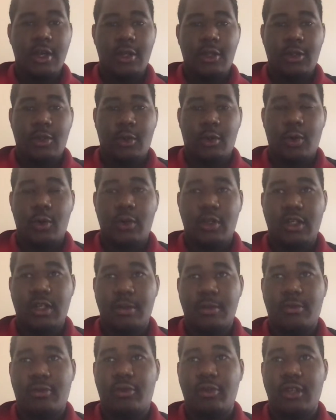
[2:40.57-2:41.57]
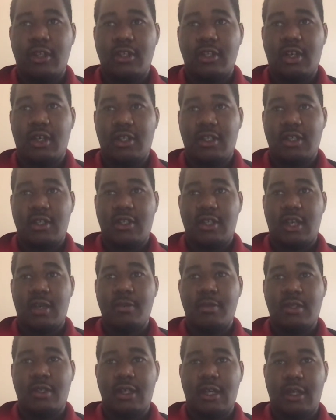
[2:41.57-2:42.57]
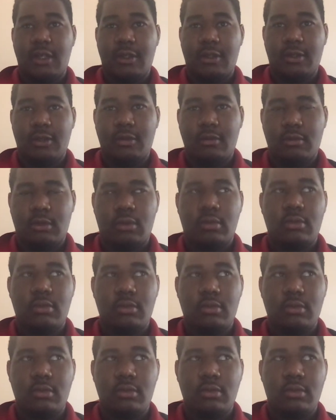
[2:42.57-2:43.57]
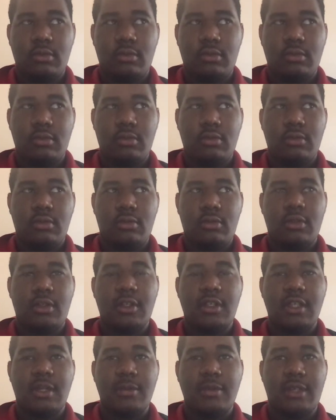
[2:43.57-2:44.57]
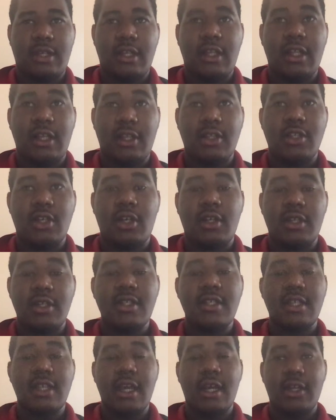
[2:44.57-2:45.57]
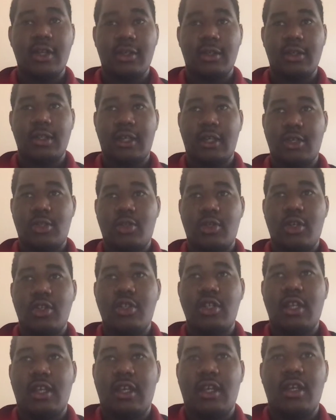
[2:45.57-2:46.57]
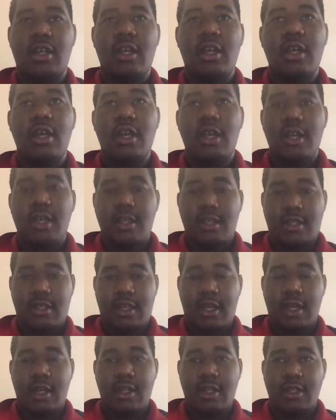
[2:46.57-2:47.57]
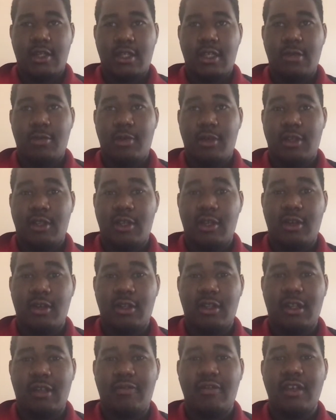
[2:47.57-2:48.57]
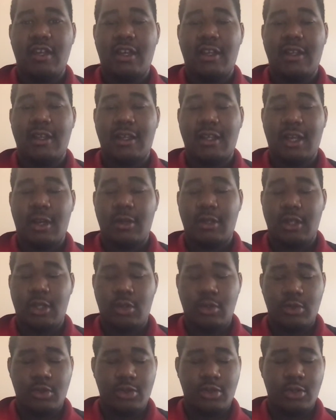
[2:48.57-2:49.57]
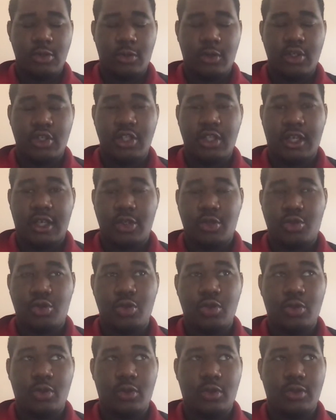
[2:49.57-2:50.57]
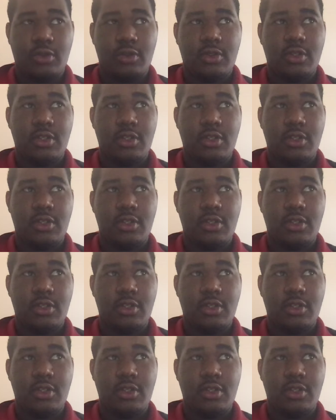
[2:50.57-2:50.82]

the whole glimpse through the TARDIS time scanner, but not the time scanner, like the TARDIS scanner, like trying to scan and see where they are. And I think I liked how they used the Russian astronaut,